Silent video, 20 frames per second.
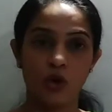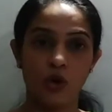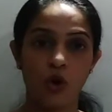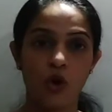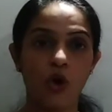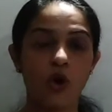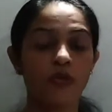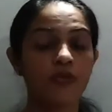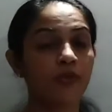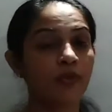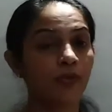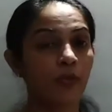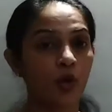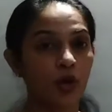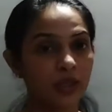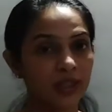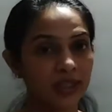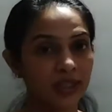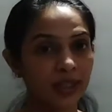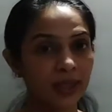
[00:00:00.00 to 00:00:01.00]
of a
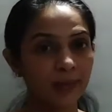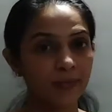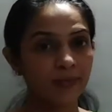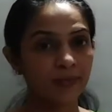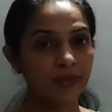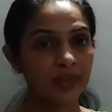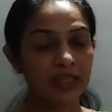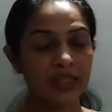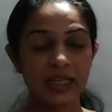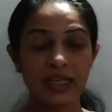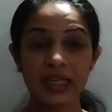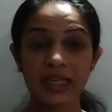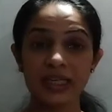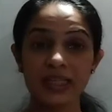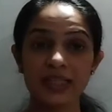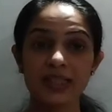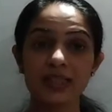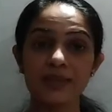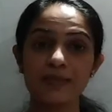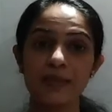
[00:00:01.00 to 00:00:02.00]
body, it
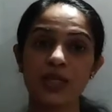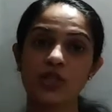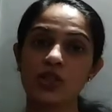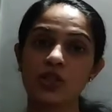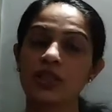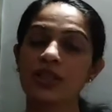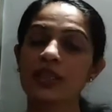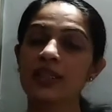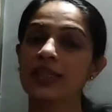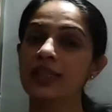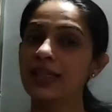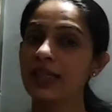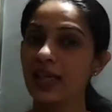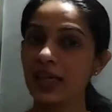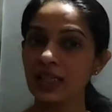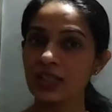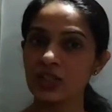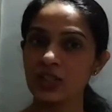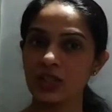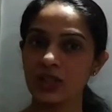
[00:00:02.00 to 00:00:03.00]
is measured in
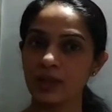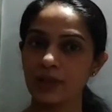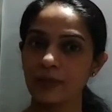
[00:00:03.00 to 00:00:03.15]
kg.